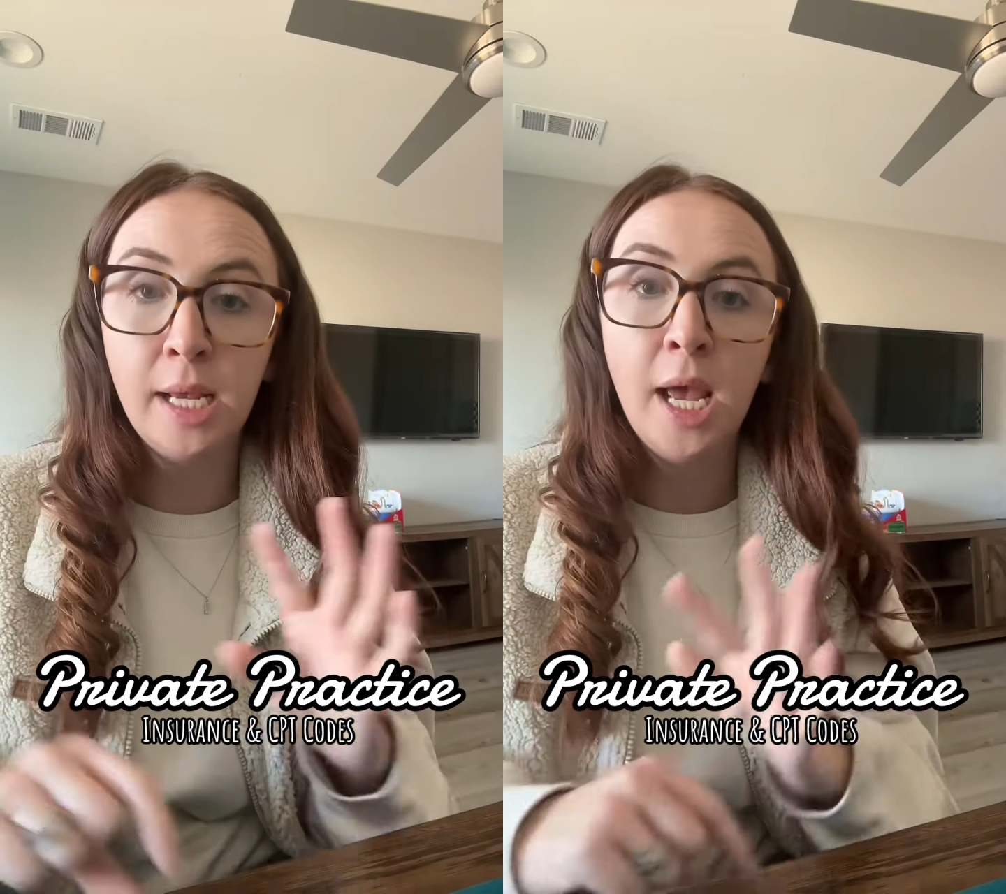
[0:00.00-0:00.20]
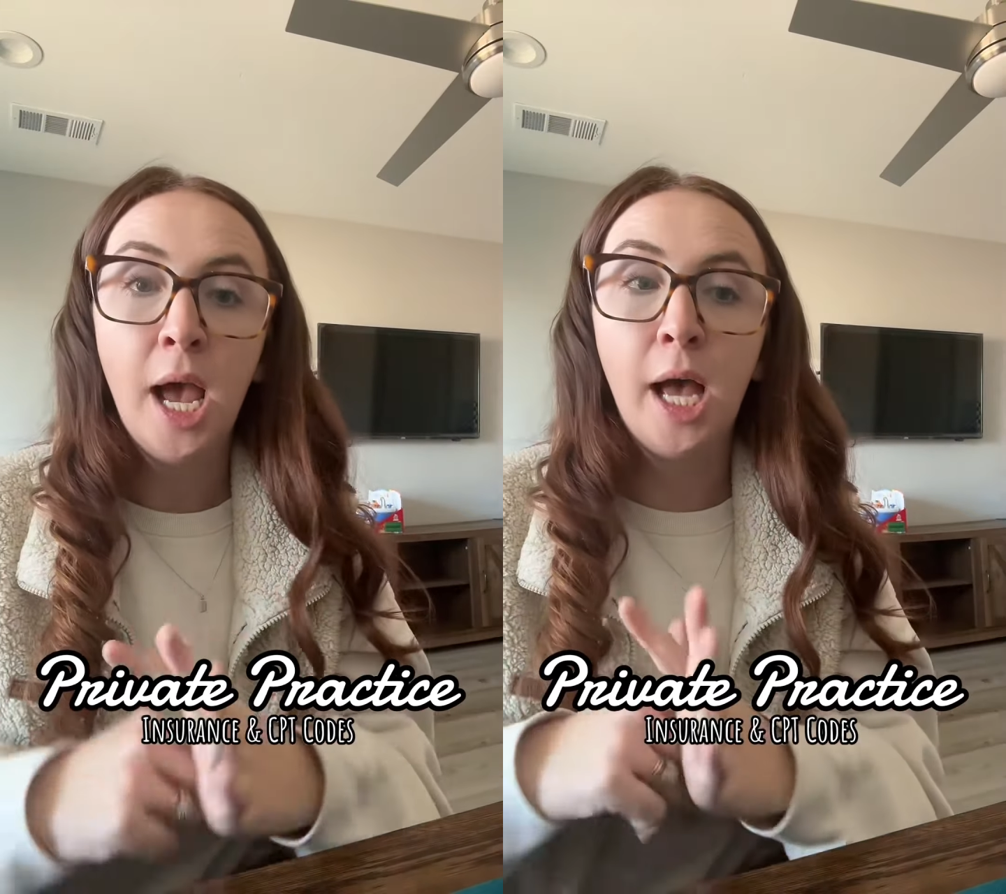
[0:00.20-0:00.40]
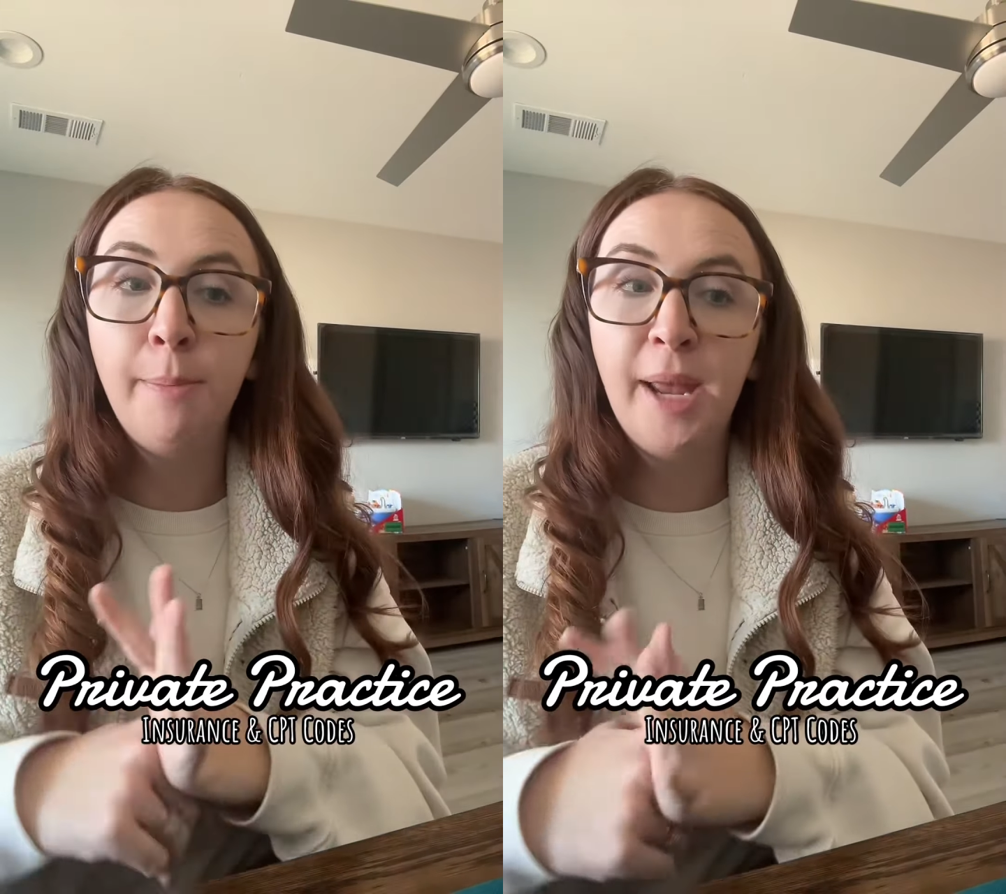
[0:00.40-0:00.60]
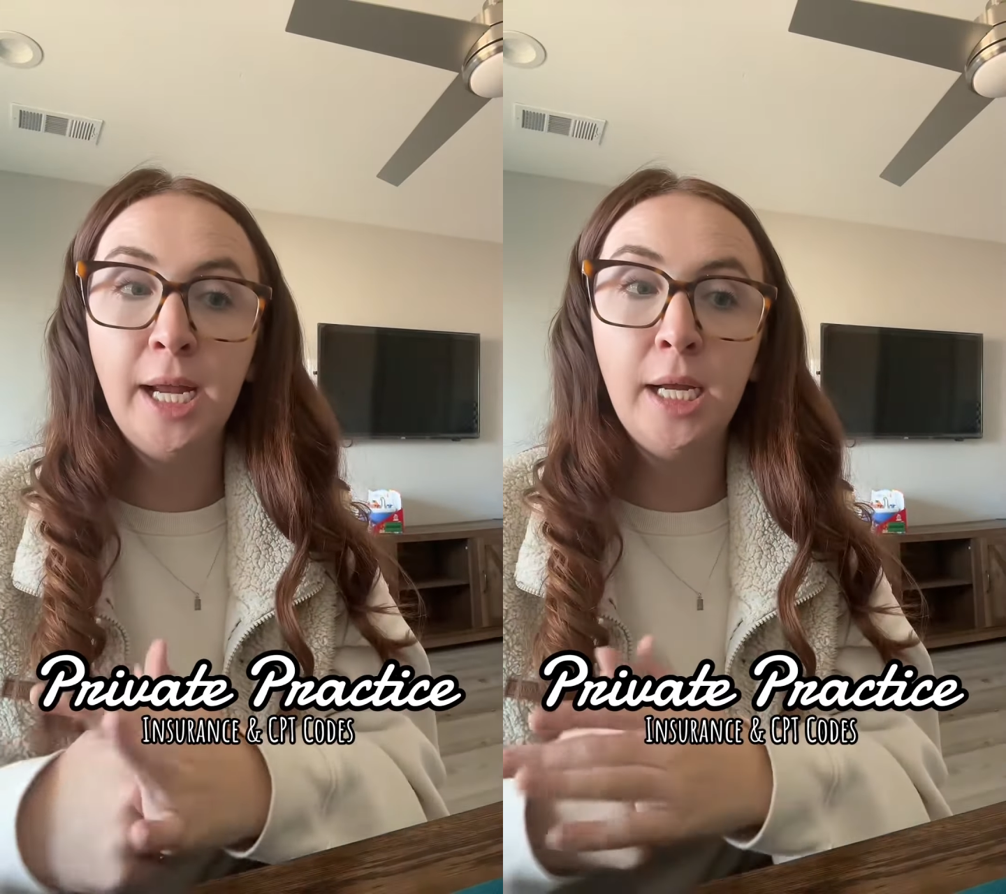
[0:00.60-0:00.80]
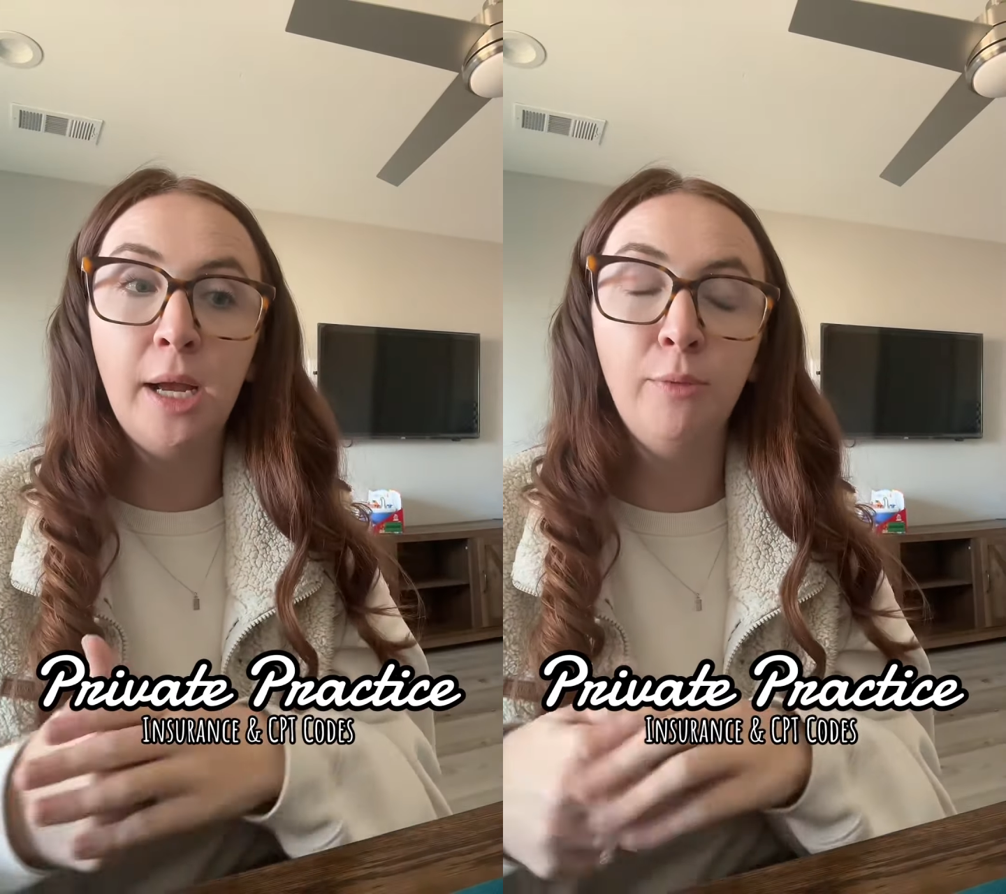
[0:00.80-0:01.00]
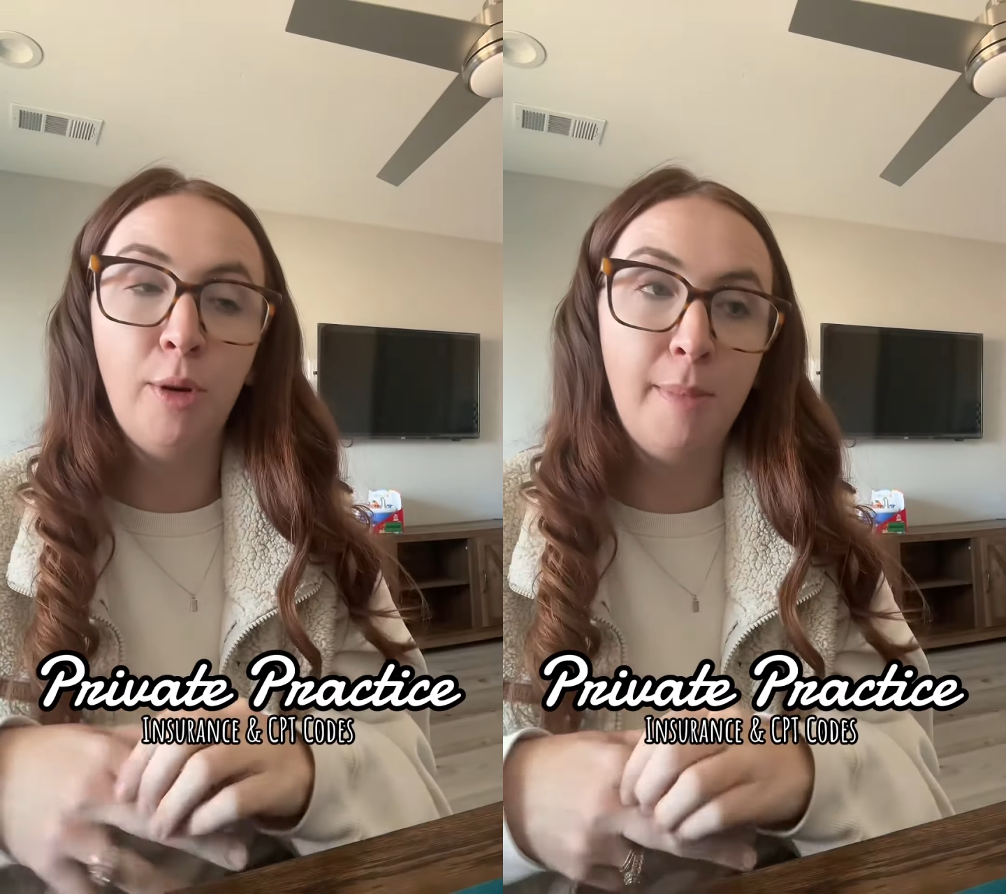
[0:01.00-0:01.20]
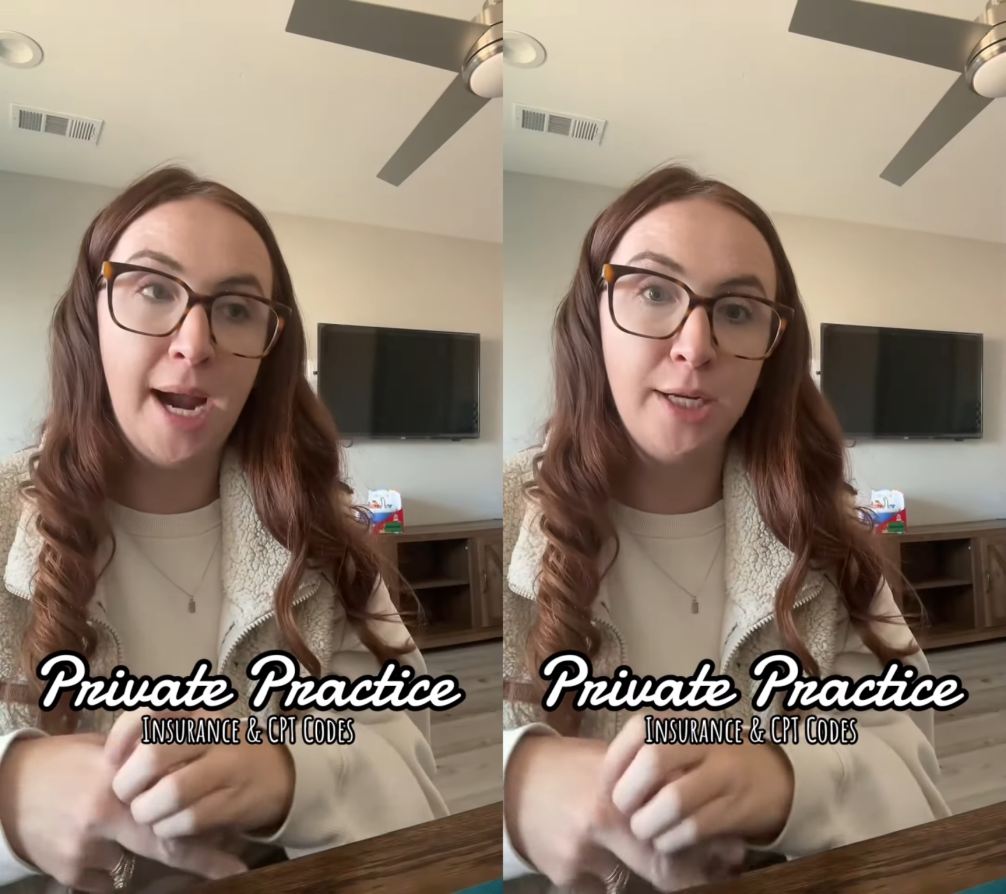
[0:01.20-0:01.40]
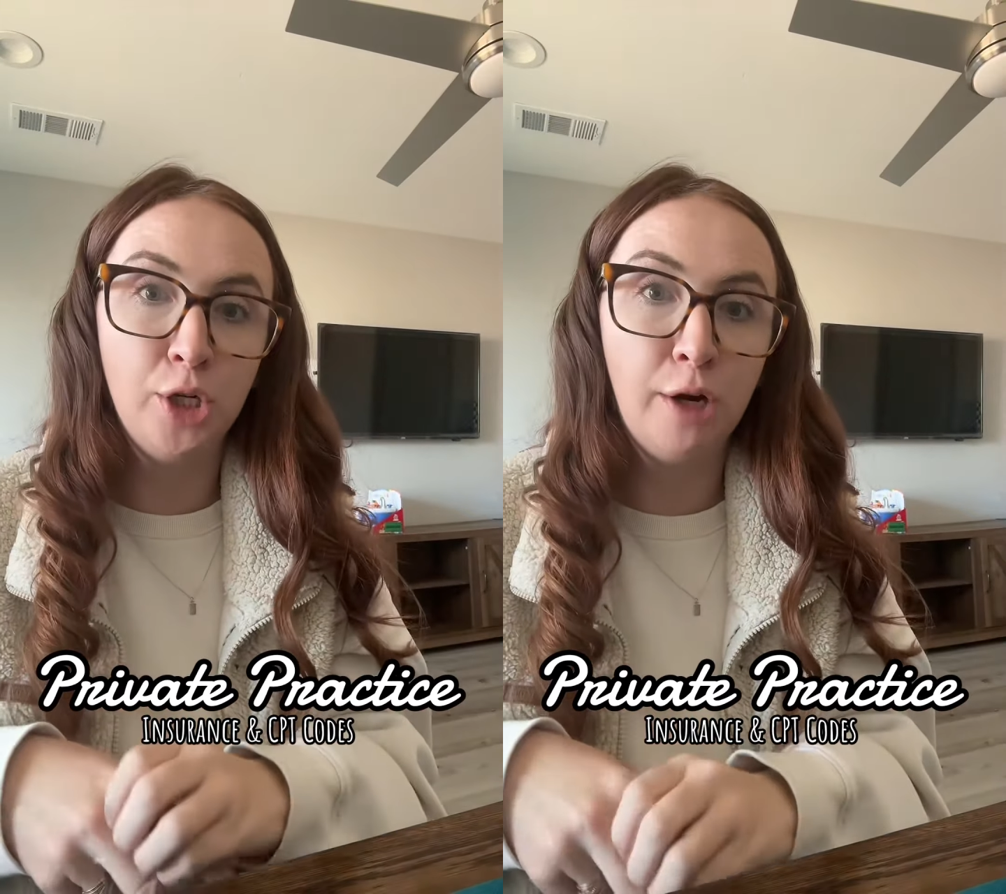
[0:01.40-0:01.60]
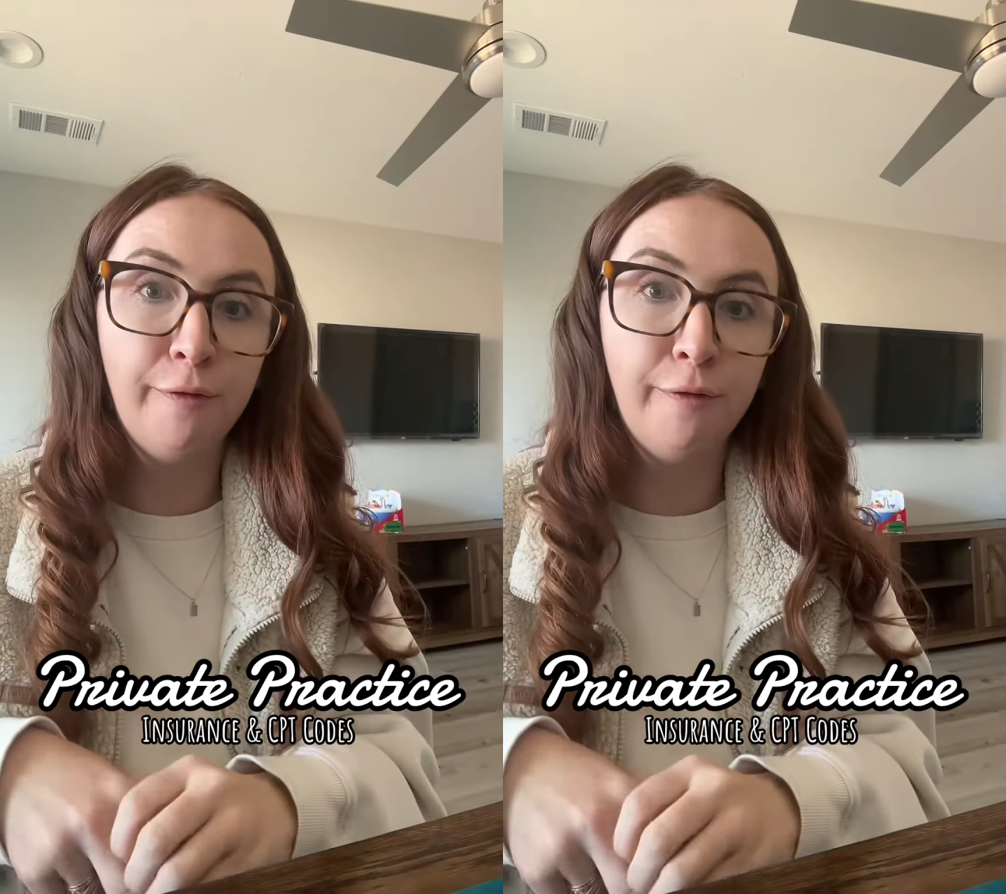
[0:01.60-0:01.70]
A big reminder